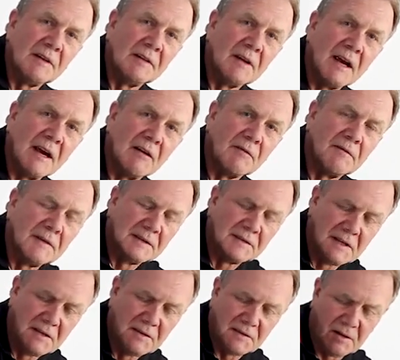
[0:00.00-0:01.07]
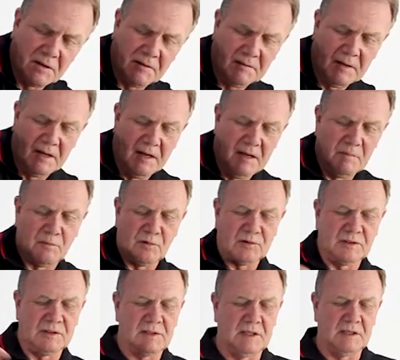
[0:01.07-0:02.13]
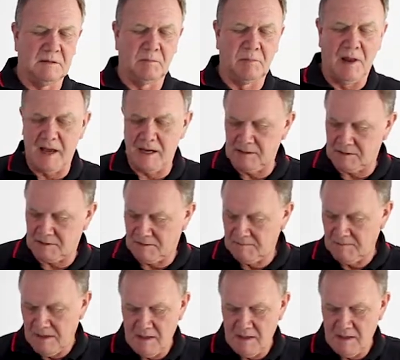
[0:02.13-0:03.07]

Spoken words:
in there it fits into, pushes into place.